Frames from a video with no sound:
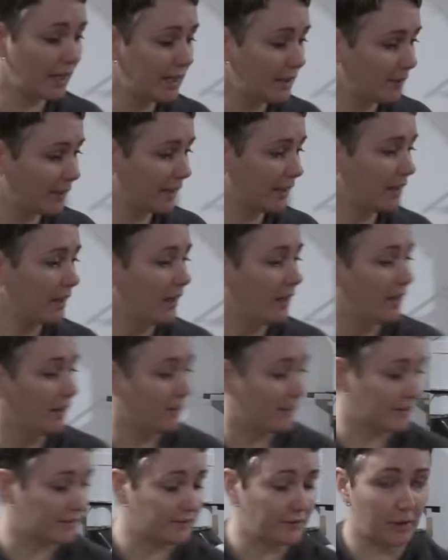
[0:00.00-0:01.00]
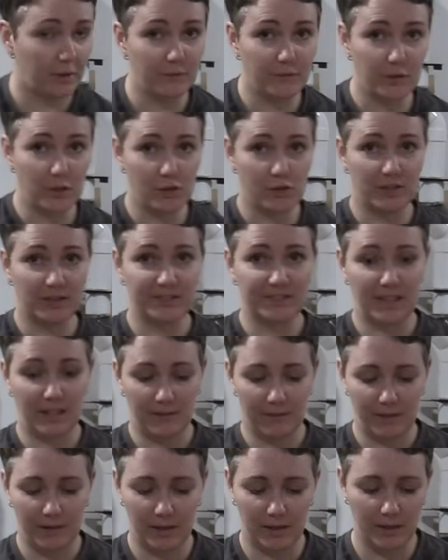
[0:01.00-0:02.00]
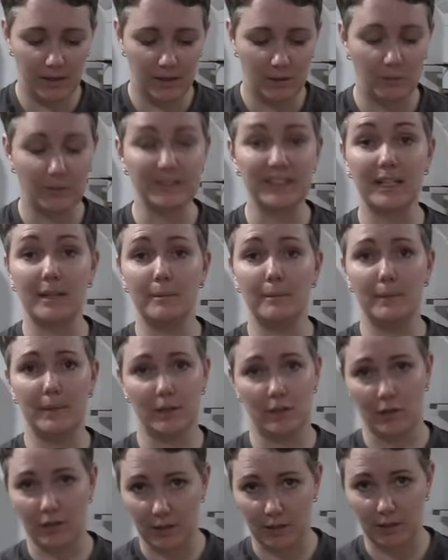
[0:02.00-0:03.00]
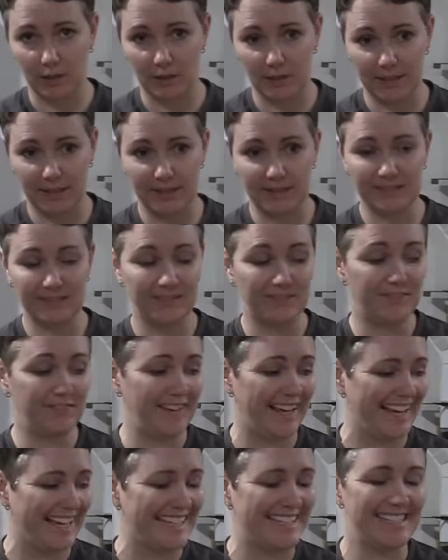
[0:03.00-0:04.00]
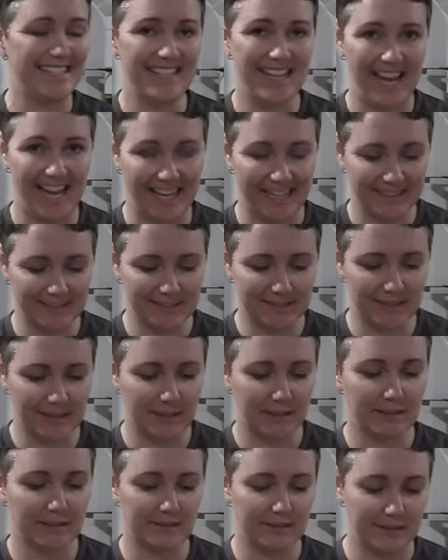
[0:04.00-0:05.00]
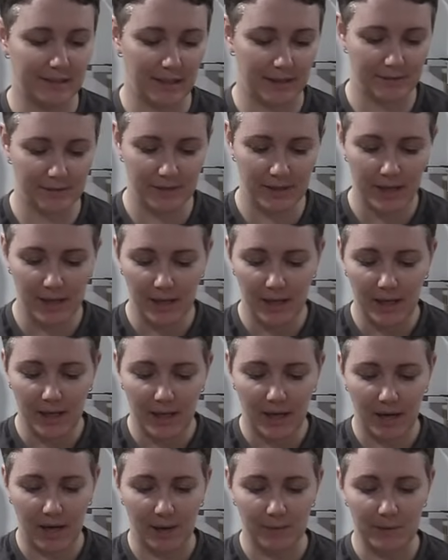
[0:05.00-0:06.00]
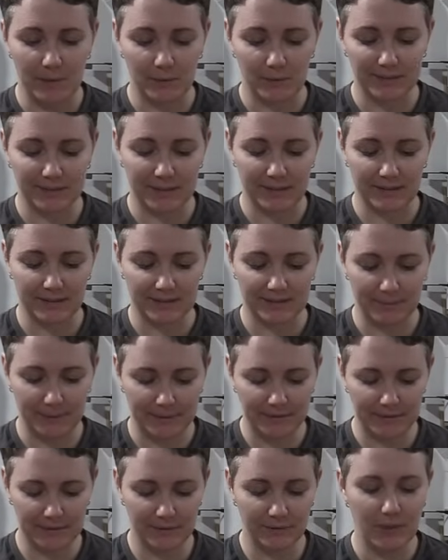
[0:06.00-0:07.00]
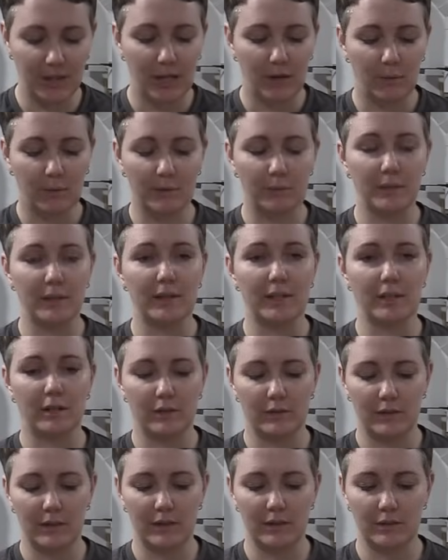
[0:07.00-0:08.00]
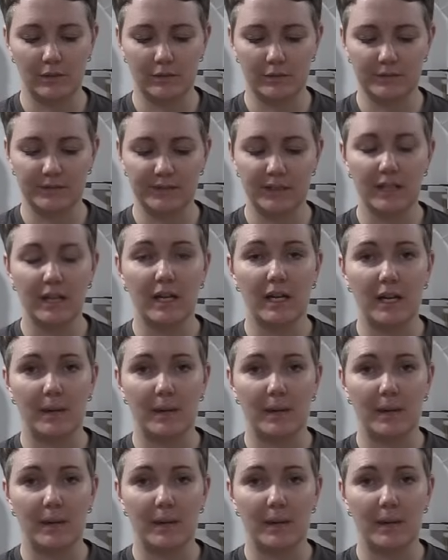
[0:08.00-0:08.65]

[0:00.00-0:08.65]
anyway, this foam fusion stuff was a miracle. It is fantastic stuff. Um, it was inexpensive. We really only used